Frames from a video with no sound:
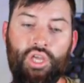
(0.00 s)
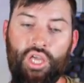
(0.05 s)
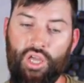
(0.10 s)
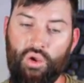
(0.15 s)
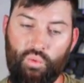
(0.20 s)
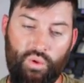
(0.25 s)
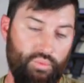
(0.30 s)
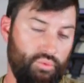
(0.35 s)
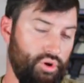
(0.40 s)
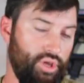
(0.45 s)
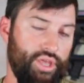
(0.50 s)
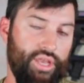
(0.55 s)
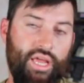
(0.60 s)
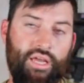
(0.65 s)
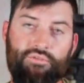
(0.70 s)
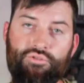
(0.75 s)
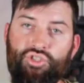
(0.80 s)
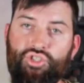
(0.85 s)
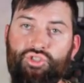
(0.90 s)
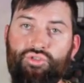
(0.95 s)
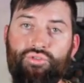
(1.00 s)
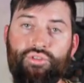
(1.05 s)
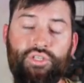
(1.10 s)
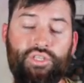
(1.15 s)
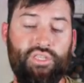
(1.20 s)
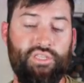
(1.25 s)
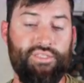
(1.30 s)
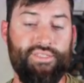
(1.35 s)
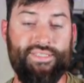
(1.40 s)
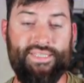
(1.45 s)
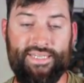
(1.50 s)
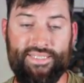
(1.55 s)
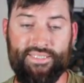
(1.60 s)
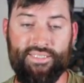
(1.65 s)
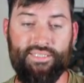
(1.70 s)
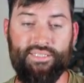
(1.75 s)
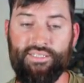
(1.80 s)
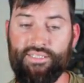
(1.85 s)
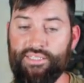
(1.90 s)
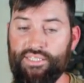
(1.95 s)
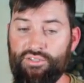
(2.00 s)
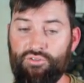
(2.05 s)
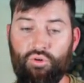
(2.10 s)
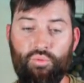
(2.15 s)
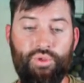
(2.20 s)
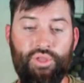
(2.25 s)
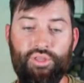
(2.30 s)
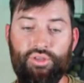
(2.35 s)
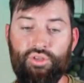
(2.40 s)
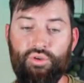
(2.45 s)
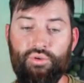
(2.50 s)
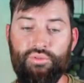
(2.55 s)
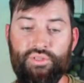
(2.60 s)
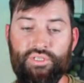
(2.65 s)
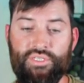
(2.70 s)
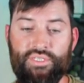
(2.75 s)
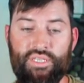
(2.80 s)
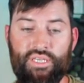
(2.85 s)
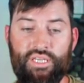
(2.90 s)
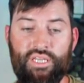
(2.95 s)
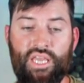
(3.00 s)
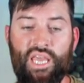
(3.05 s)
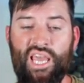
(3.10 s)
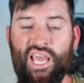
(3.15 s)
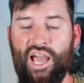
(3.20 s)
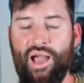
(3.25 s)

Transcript: And we will get out and shoot it and test it and see what we can do with this thing.